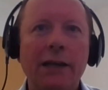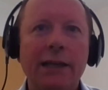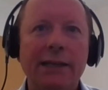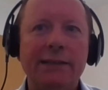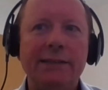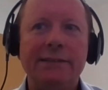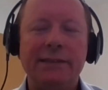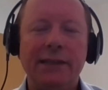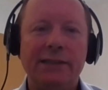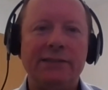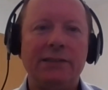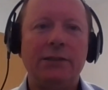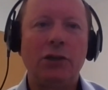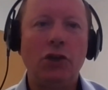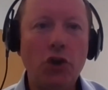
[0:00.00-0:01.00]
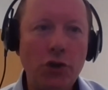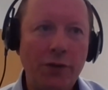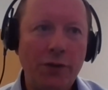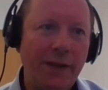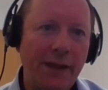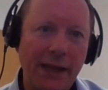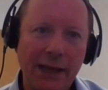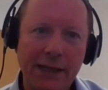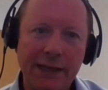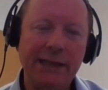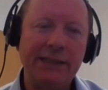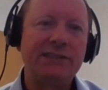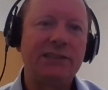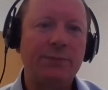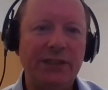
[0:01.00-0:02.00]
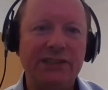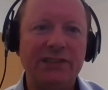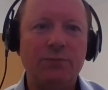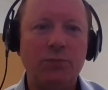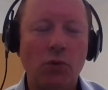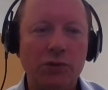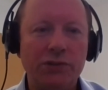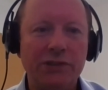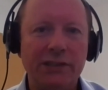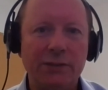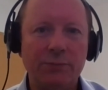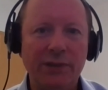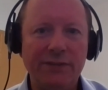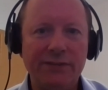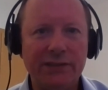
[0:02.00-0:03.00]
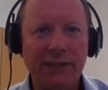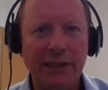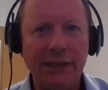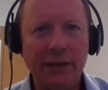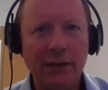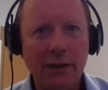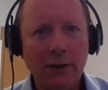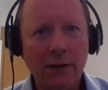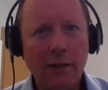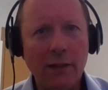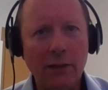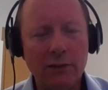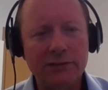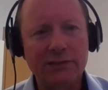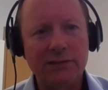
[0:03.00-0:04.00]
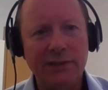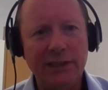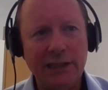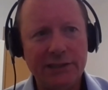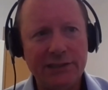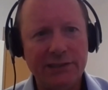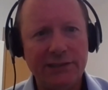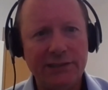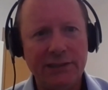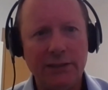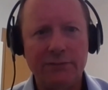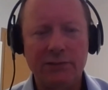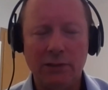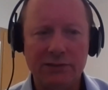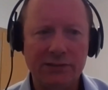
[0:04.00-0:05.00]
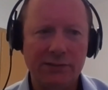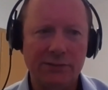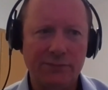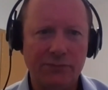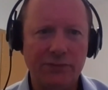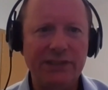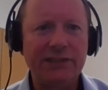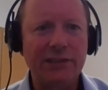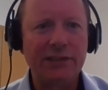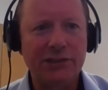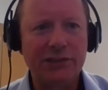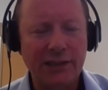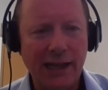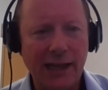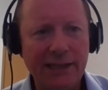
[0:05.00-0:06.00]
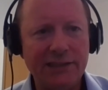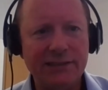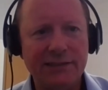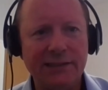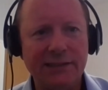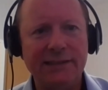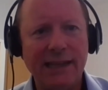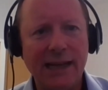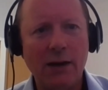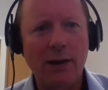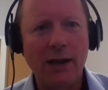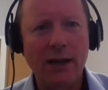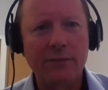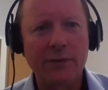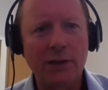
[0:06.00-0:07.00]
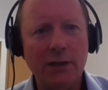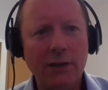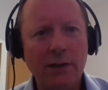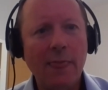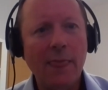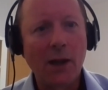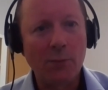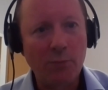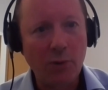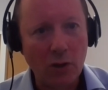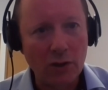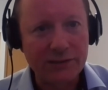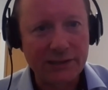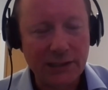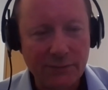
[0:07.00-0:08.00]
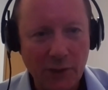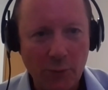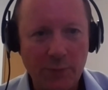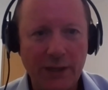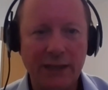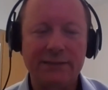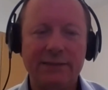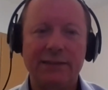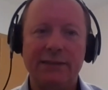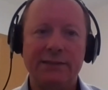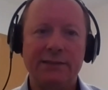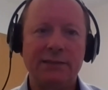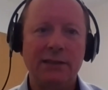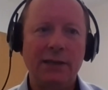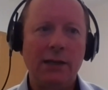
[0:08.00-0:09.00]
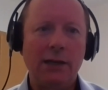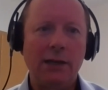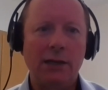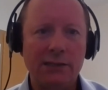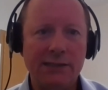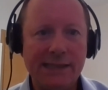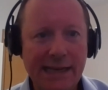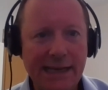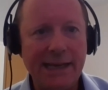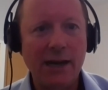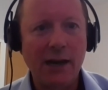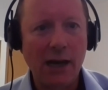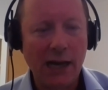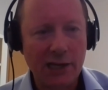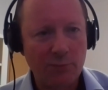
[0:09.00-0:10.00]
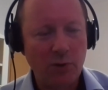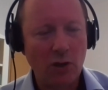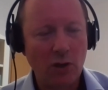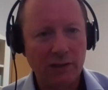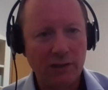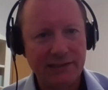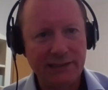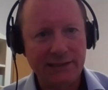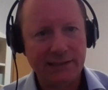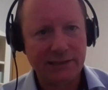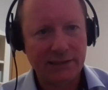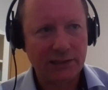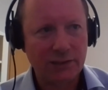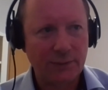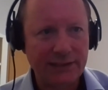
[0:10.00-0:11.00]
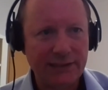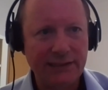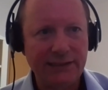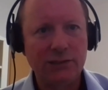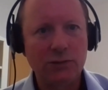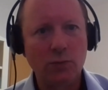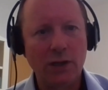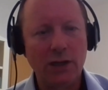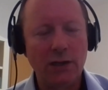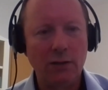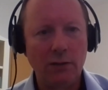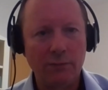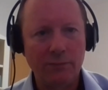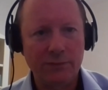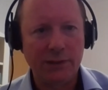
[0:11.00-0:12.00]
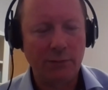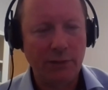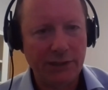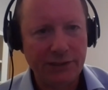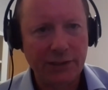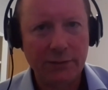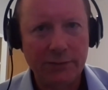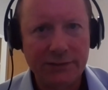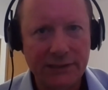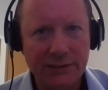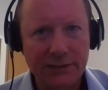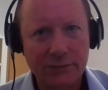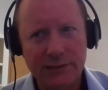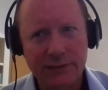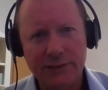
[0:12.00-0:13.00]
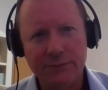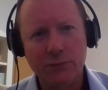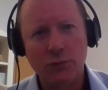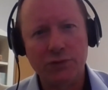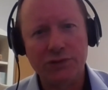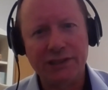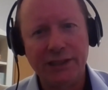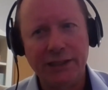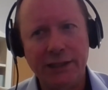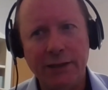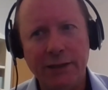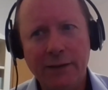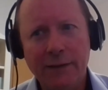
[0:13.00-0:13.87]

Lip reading: is a good thing and needs to be supported. And we've seen lots of initiatives, lots of research agencies now have a policy of open access. TDR had a policy since 2012, WHO since 2014.